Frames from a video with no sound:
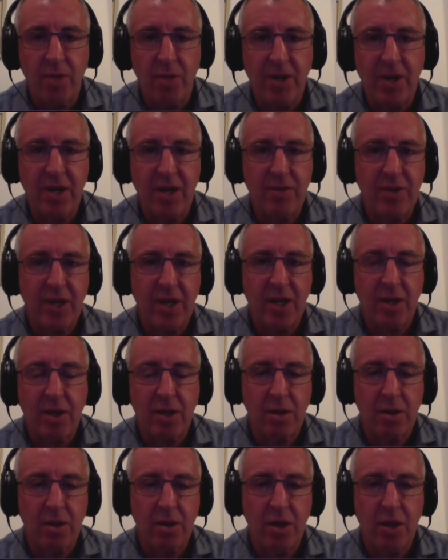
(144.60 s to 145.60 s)
about their
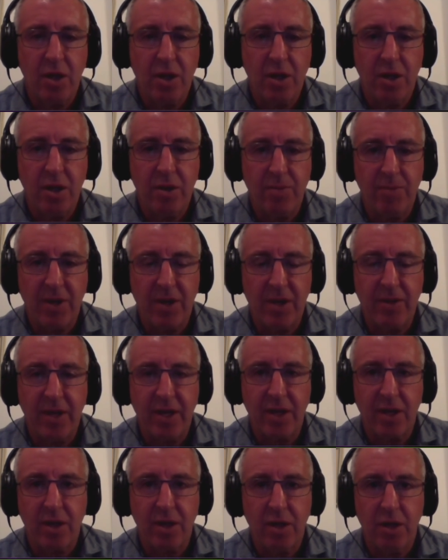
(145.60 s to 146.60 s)
uh, about
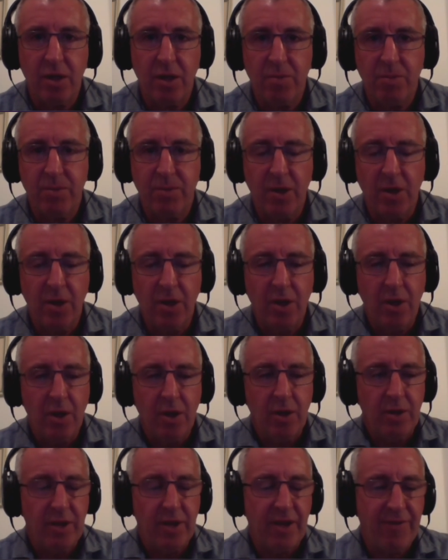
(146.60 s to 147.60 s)
their club.
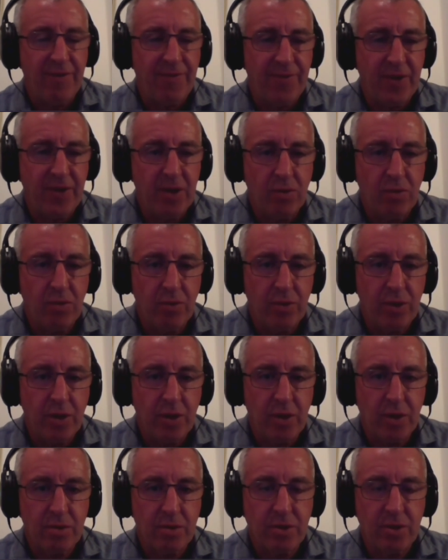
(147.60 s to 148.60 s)
They feel
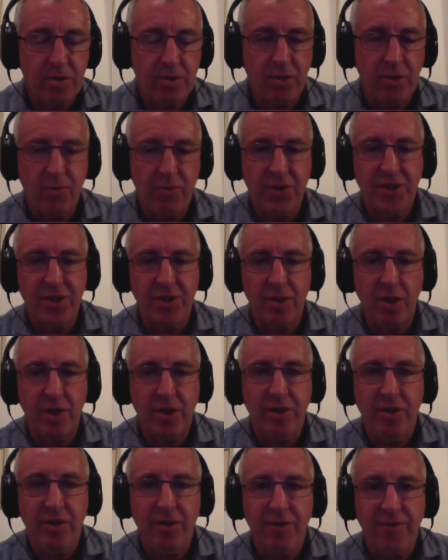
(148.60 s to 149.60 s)
that there isn't
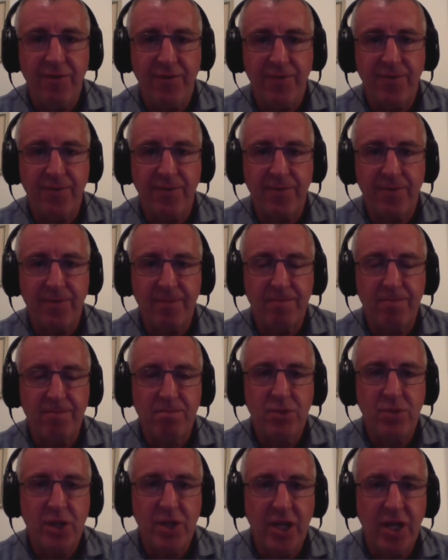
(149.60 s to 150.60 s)
enough
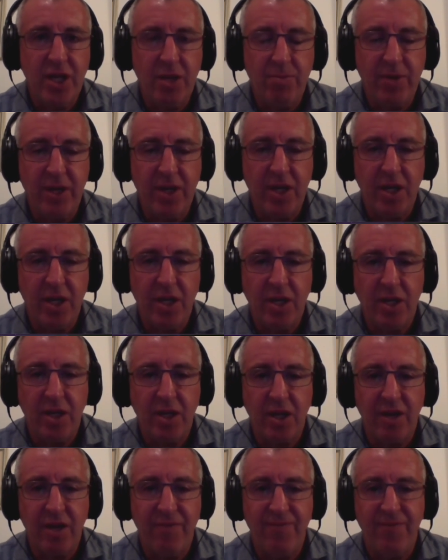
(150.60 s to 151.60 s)
money being
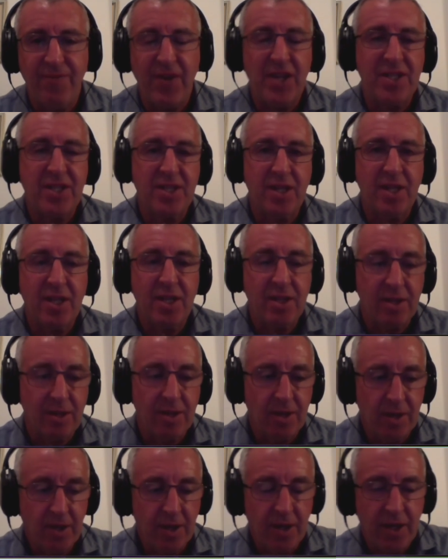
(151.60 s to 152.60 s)
invested
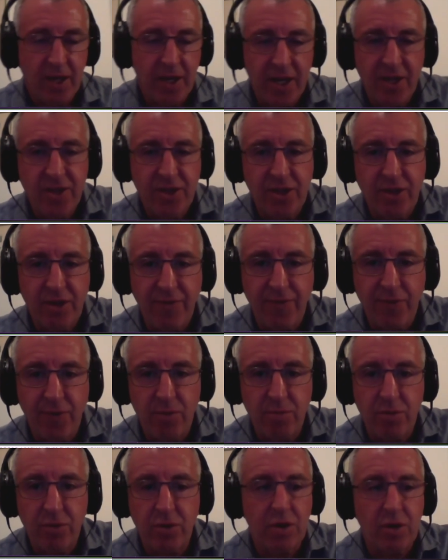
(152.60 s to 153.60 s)
into the
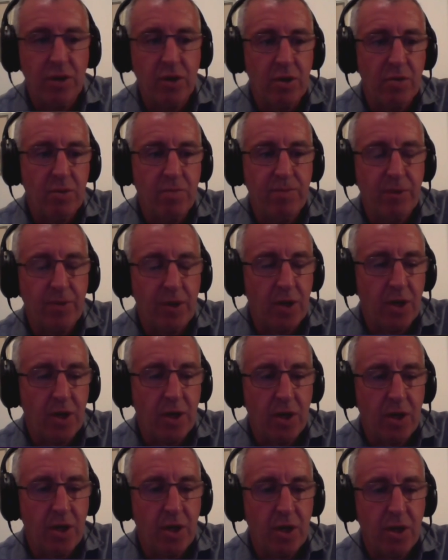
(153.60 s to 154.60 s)
football club
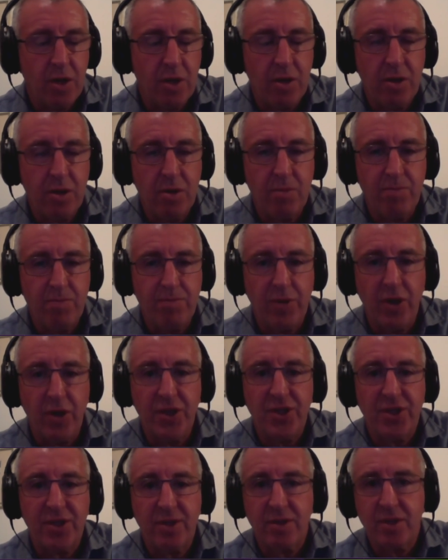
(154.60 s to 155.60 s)
uh, by
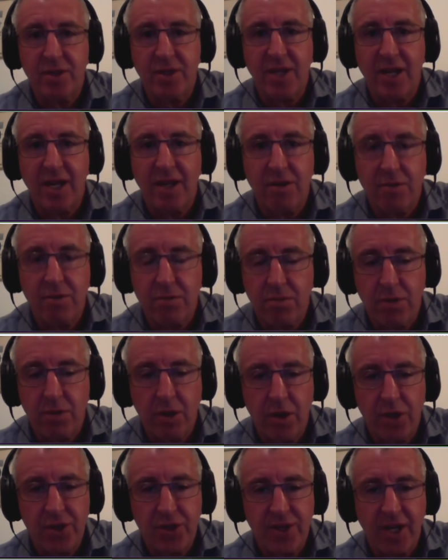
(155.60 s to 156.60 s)
Stan
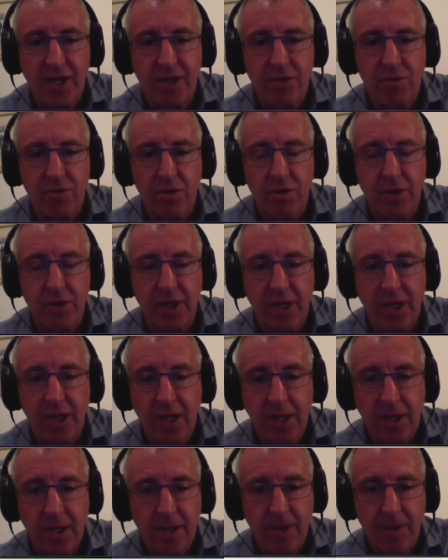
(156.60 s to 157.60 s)
uh, Stan
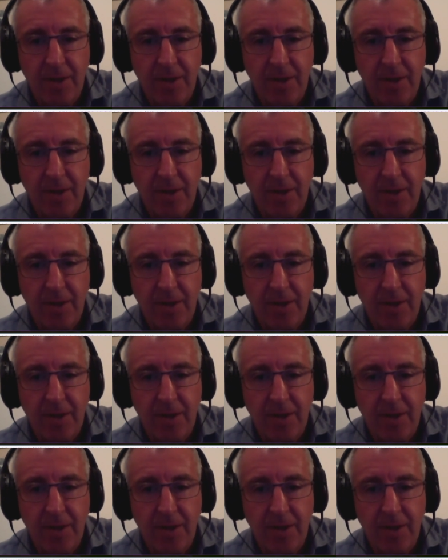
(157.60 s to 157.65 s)
Kroenke.